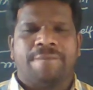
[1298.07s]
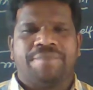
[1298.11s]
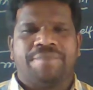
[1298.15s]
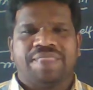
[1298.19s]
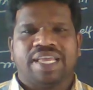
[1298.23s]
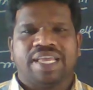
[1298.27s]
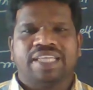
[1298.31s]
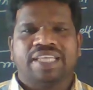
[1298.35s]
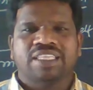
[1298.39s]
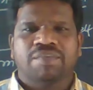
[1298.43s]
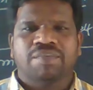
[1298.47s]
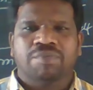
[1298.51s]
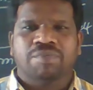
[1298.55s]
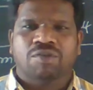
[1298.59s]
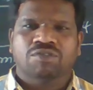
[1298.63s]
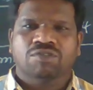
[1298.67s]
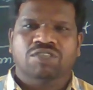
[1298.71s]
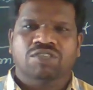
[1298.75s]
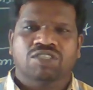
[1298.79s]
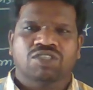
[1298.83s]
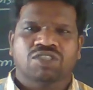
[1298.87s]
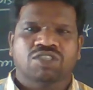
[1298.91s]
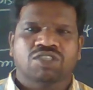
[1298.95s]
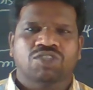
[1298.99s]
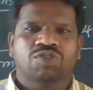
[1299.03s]
and the
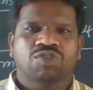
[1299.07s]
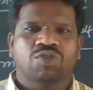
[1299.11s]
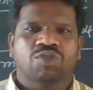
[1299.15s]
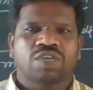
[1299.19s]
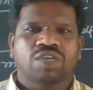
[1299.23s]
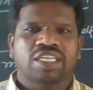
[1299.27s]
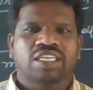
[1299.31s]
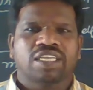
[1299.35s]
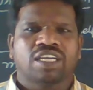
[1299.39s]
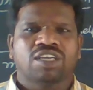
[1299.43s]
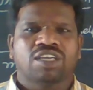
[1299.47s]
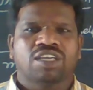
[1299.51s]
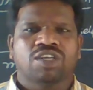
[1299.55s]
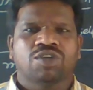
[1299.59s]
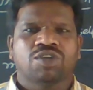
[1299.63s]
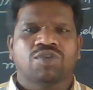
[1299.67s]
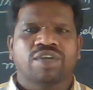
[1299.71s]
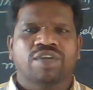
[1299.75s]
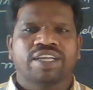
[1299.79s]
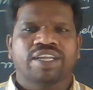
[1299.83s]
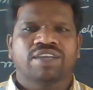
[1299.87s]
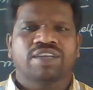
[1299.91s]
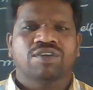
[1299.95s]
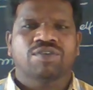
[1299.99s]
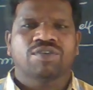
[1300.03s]
process is going and
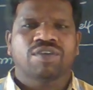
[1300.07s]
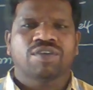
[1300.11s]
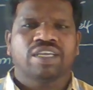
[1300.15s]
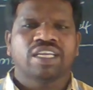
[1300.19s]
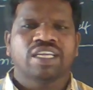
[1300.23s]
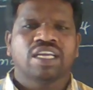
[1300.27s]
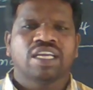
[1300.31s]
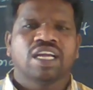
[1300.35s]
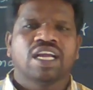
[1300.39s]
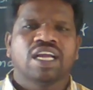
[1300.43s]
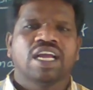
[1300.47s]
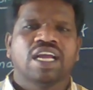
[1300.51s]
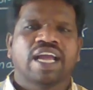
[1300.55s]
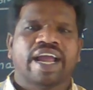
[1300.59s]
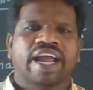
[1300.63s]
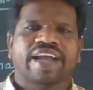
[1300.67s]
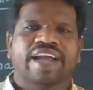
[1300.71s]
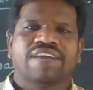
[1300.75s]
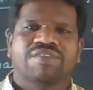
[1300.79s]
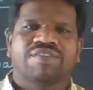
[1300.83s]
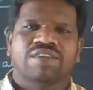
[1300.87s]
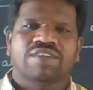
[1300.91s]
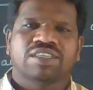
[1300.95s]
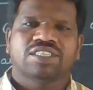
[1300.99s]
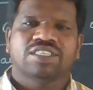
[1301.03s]
going. At
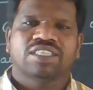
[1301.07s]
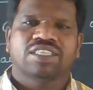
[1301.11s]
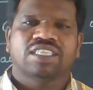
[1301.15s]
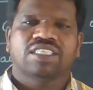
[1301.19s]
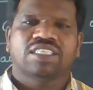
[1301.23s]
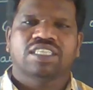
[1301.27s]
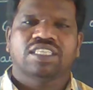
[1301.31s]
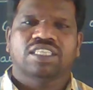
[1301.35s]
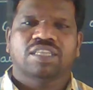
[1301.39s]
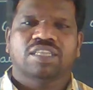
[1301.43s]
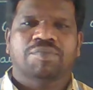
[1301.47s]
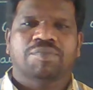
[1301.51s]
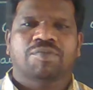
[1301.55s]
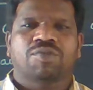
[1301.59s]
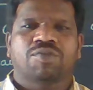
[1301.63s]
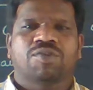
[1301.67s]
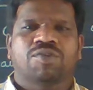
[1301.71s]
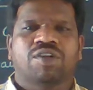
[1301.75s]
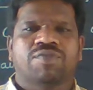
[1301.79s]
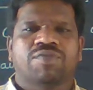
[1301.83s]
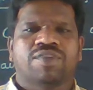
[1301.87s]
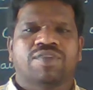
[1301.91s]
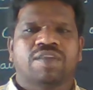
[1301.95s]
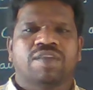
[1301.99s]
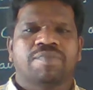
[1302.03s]
one stage, the
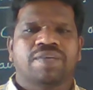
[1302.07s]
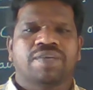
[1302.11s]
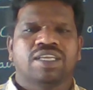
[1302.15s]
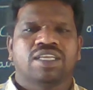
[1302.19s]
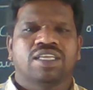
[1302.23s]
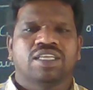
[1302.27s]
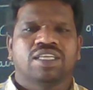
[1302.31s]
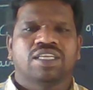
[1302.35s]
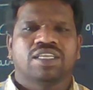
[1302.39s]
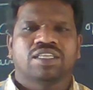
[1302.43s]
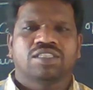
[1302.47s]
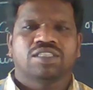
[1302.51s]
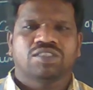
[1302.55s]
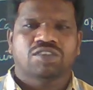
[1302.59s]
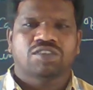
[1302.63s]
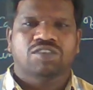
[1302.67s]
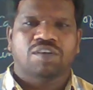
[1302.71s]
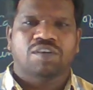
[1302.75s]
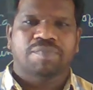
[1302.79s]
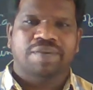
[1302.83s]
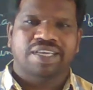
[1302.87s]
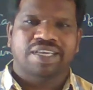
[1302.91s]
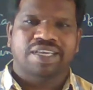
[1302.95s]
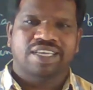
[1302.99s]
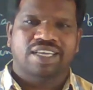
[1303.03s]
program will be
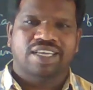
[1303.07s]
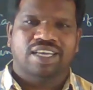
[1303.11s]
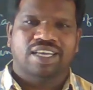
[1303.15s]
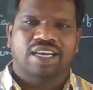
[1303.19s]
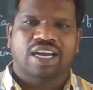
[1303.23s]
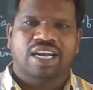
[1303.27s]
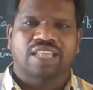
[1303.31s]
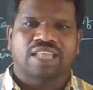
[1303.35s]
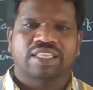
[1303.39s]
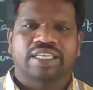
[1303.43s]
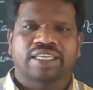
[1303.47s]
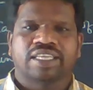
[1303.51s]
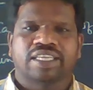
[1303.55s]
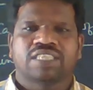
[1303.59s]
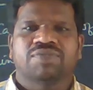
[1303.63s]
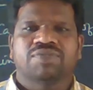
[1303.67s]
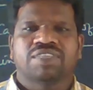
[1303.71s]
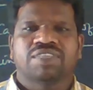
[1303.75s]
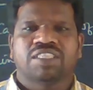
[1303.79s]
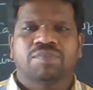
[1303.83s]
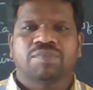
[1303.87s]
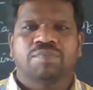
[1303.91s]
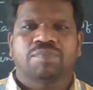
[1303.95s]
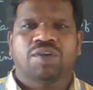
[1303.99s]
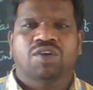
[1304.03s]
stopped here. That is we
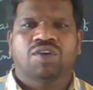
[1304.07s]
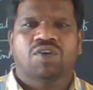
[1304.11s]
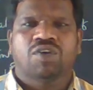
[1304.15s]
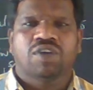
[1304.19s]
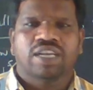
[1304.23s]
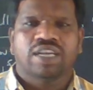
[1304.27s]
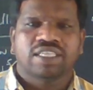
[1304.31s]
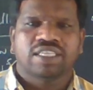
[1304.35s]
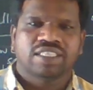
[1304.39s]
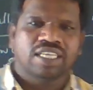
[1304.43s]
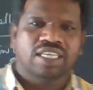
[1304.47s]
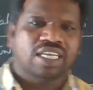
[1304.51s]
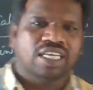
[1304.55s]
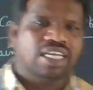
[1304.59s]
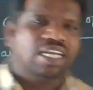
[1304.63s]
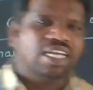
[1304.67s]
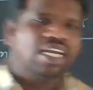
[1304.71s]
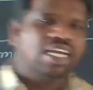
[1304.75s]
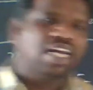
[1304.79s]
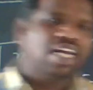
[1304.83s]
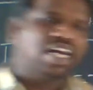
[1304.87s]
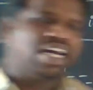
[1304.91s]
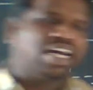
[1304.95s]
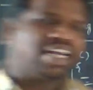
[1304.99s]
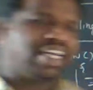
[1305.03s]
simply called as a
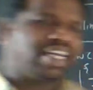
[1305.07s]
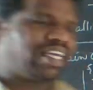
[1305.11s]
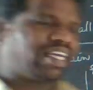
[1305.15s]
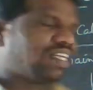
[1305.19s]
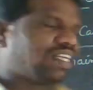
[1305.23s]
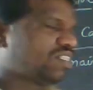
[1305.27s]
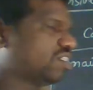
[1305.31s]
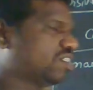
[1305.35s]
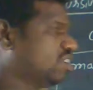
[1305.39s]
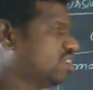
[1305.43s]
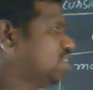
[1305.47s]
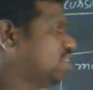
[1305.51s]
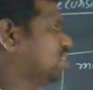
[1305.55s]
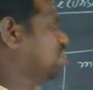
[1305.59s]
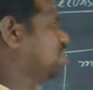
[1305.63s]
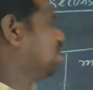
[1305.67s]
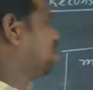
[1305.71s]
recursion